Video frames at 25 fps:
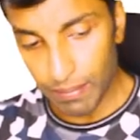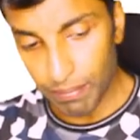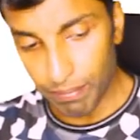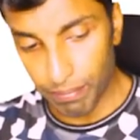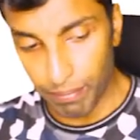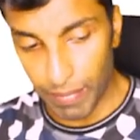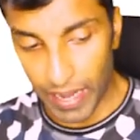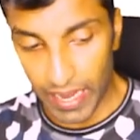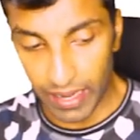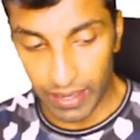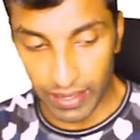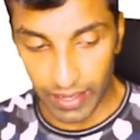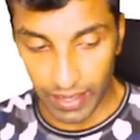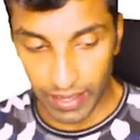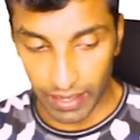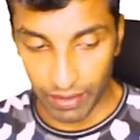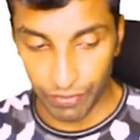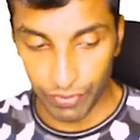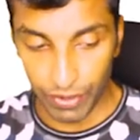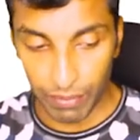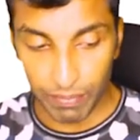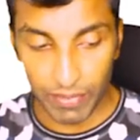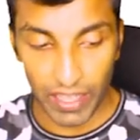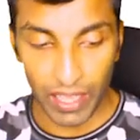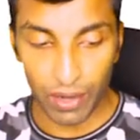maintained.
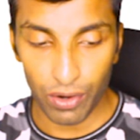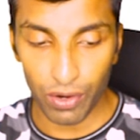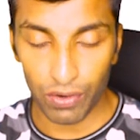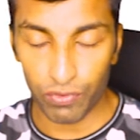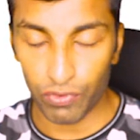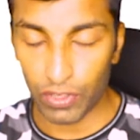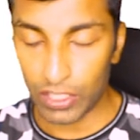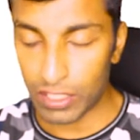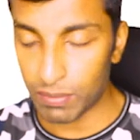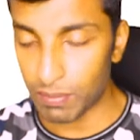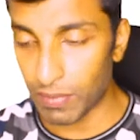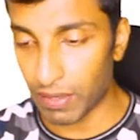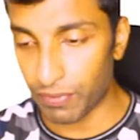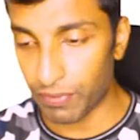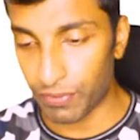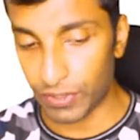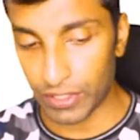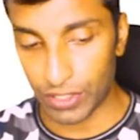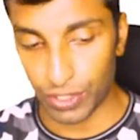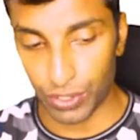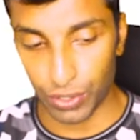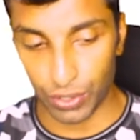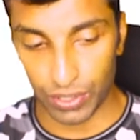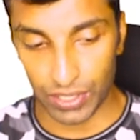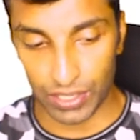From there onwards, buffer
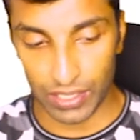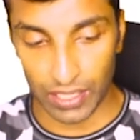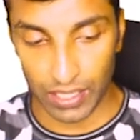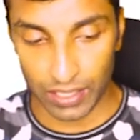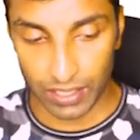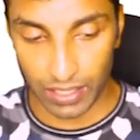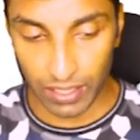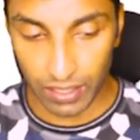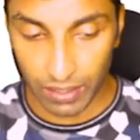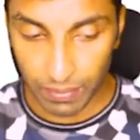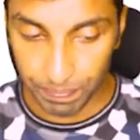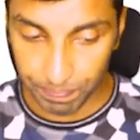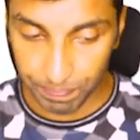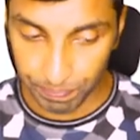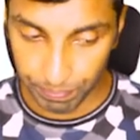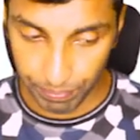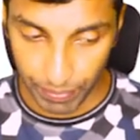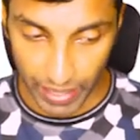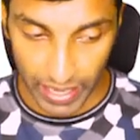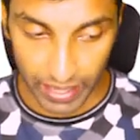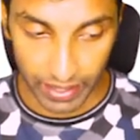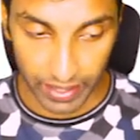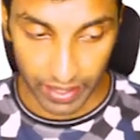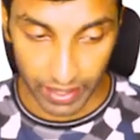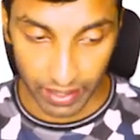stock started
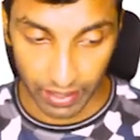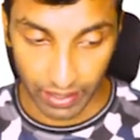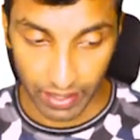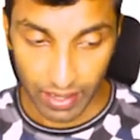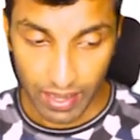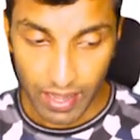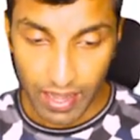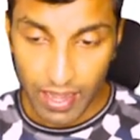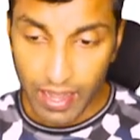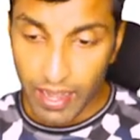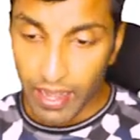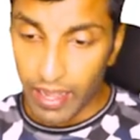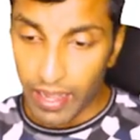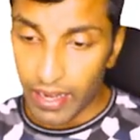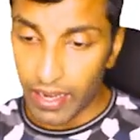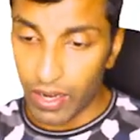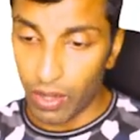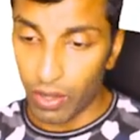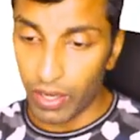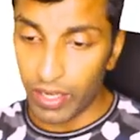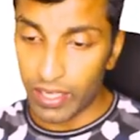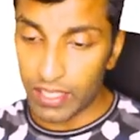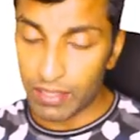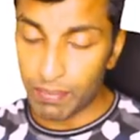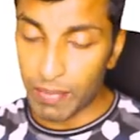maintaining.
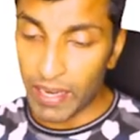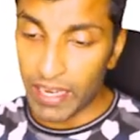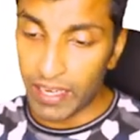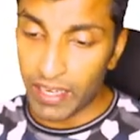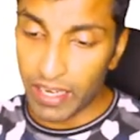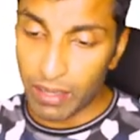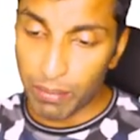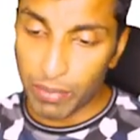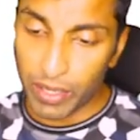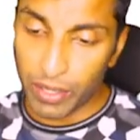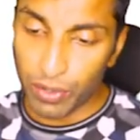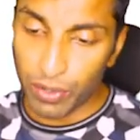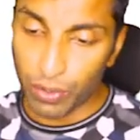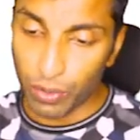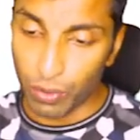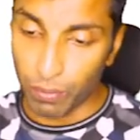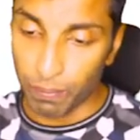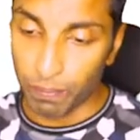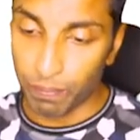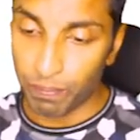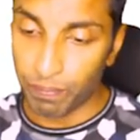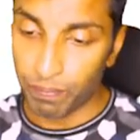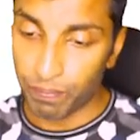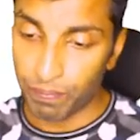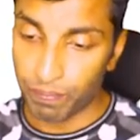Now, it is maintained by
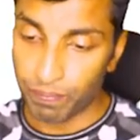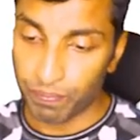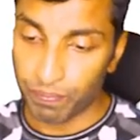whom?